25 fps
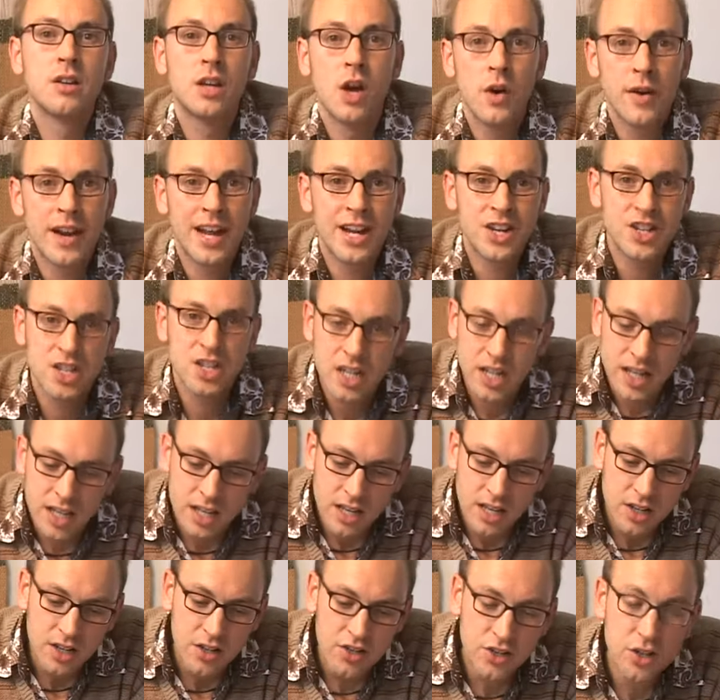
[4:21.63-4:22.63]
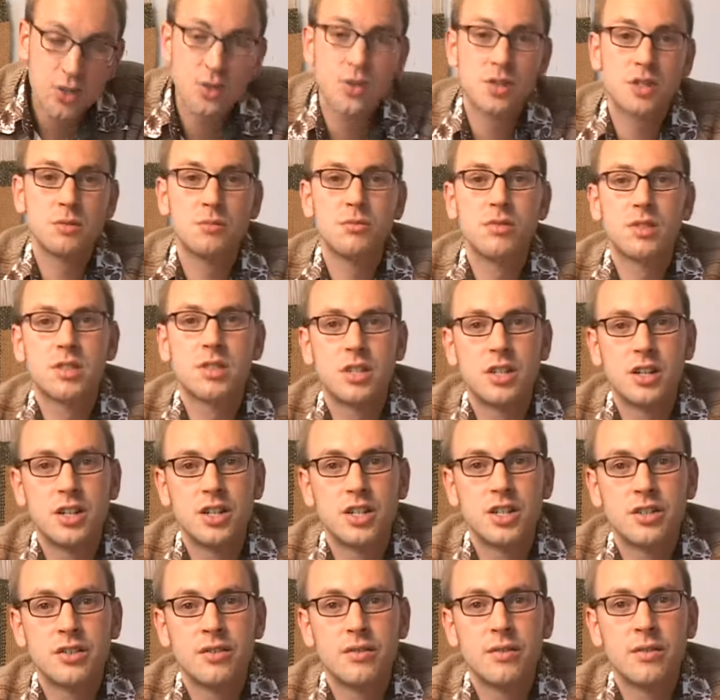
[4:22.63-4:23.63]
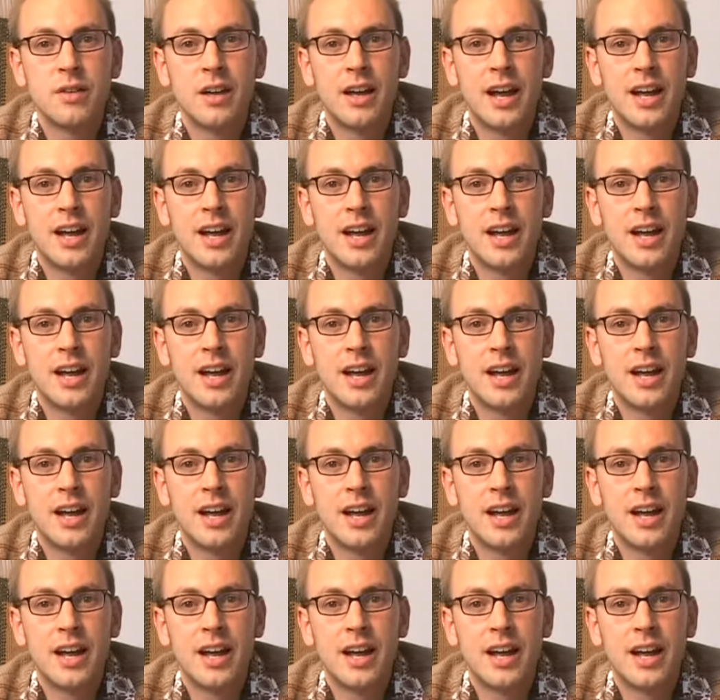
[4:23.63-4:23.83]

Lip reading: go and actually do some research,